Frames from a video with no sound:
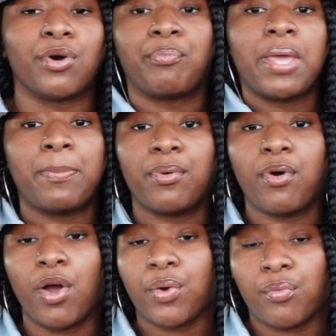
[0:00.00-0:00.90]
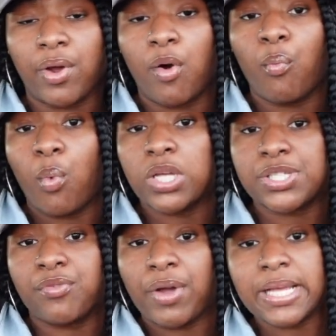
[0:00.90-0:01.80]
People
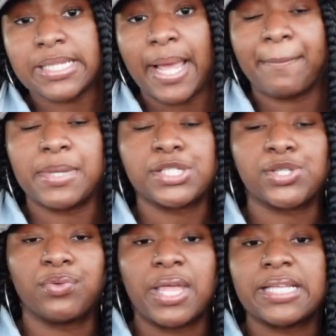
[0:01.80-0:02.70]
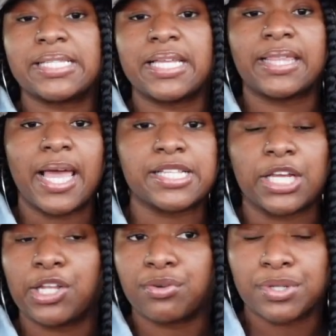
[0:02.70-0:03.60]
wasn't raised like me, so they see things a
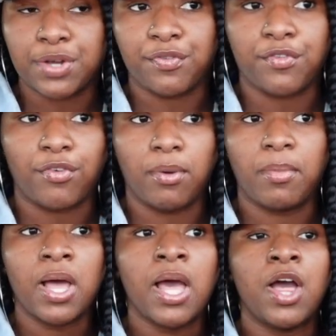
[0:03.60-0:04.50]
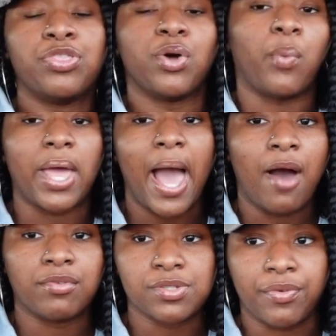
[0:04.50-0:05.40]
little different from the way I
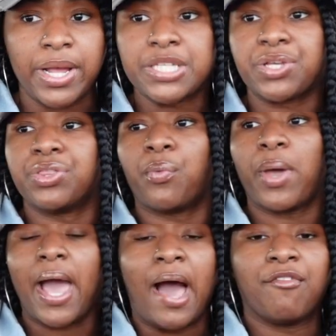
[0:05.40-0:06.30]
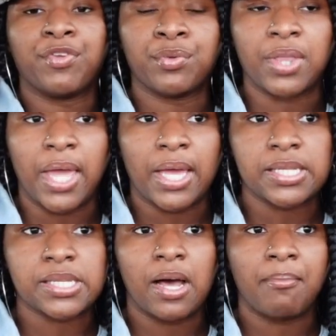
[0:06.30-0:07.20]
was raised and the way I view things.
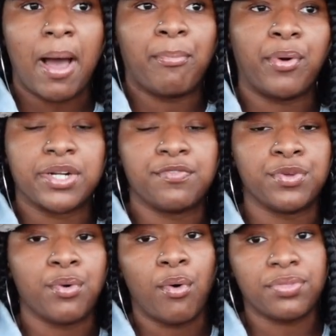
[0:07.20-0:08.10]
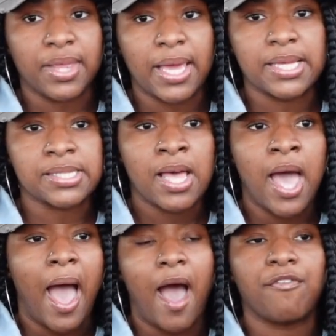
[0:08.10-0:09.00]
My point of view on things.
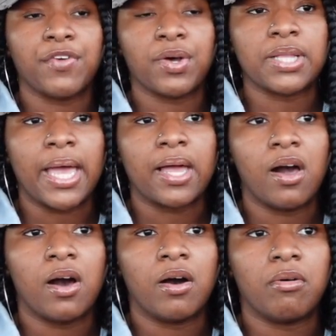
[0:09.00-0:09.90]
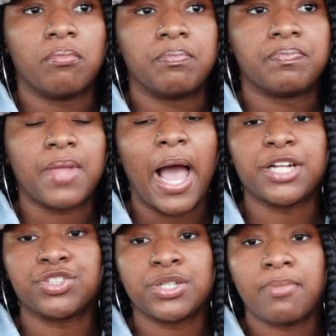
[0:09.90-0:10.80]
I feel like I
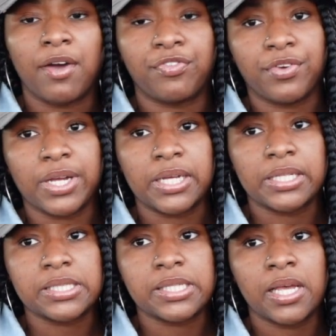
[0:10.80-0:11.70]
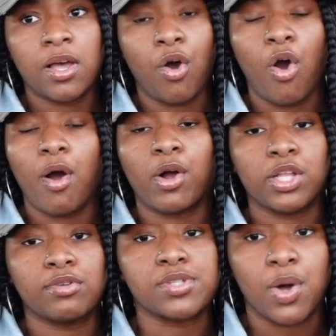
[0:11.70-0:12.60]
treat my friends or
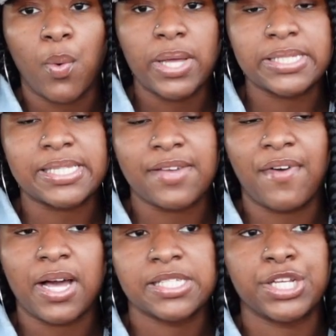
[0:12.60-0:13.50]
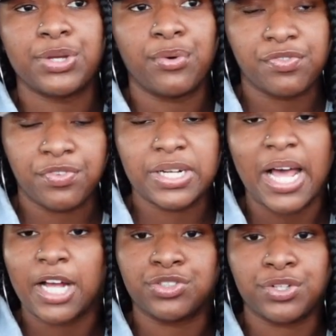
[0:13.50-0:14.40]
close acquaintance, if I consider you a friend,
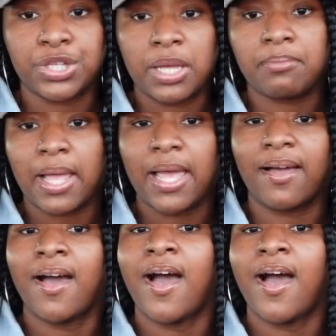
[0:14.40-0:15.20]
I treat them like